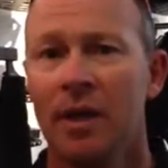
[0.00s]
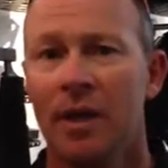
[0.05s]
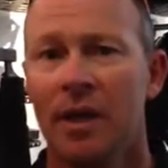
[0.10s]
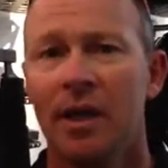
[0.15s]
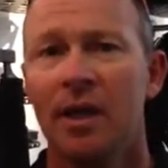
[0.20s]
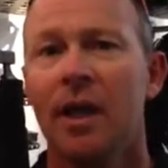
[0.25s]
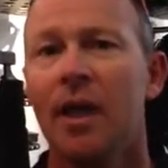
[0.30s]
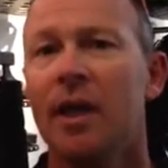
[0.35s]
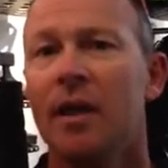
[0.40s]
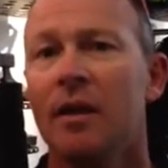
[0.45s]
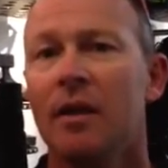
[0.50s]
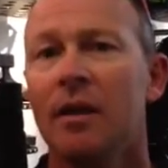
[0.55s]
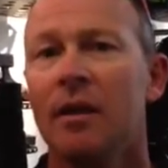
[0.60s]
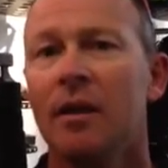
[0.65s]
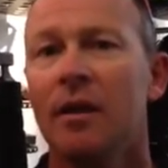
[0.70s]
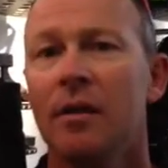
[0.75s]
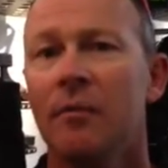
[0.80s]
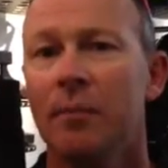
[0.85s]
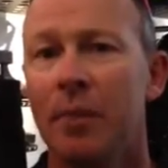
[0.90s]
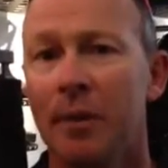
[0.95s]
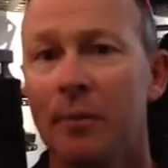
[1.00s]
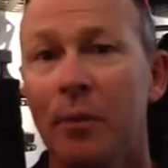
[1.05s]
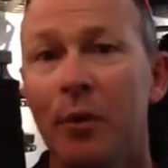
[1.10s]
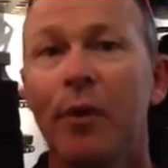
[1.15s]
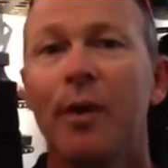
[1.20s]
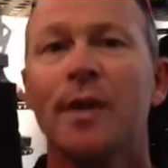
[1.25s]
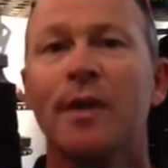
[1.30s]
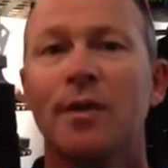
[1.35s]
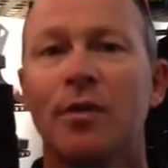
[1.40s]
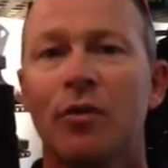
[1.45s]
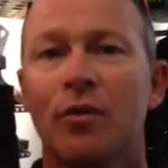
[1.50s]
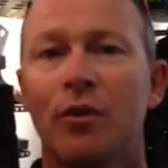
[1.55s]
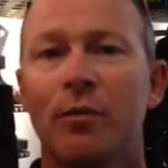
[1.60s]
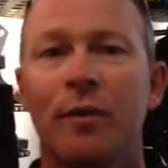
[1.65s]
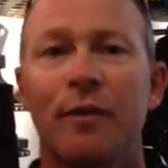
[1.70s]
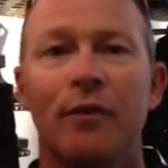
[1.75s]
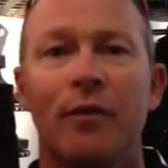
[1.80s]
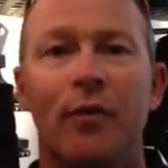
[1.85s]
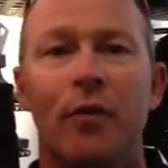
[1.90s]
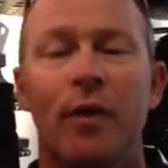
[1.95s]
and get a big point score
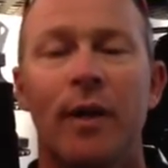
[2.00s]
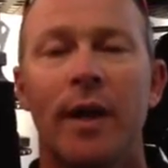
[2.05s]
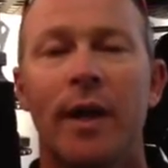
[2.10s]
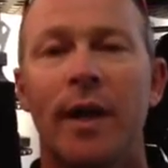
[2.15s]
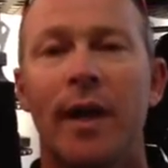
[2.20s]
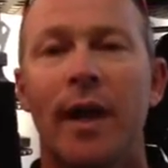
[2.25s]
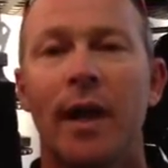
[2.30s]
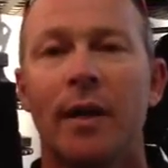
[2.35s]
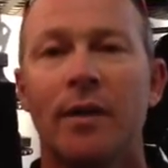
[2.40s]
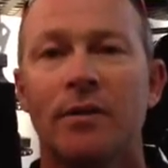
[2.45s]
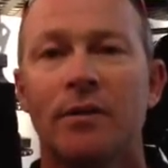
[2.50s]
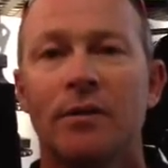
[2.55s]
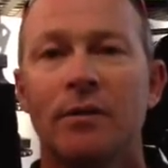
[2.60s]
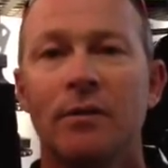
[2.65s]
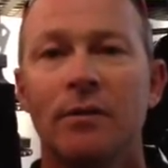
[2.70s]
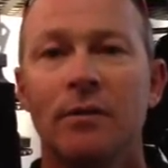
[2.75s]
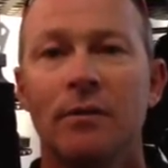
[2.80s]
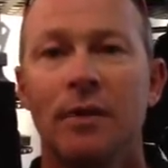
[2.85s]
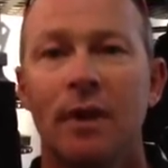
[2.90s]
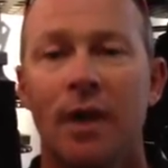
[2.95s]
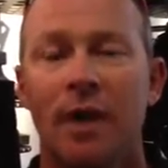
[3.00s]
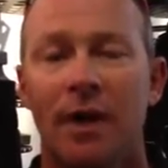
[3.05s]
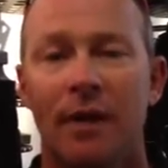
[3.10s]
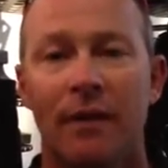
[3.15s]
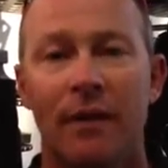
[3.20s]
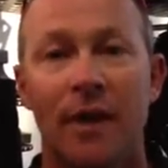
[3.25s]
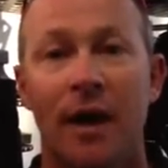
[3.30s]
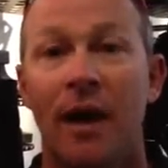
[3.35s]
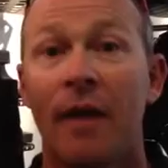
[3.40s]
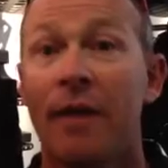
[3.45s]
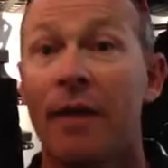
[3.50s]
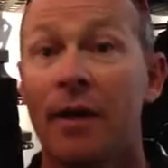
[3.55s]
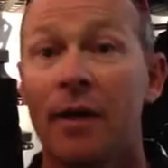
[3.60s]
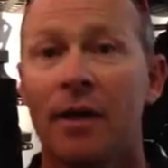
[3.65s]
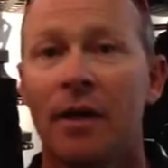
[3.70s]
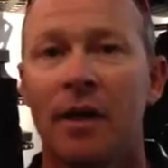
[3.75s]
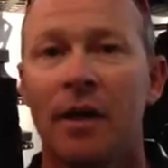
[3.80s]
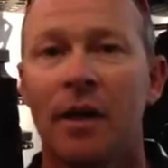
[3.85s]
before heading out to the other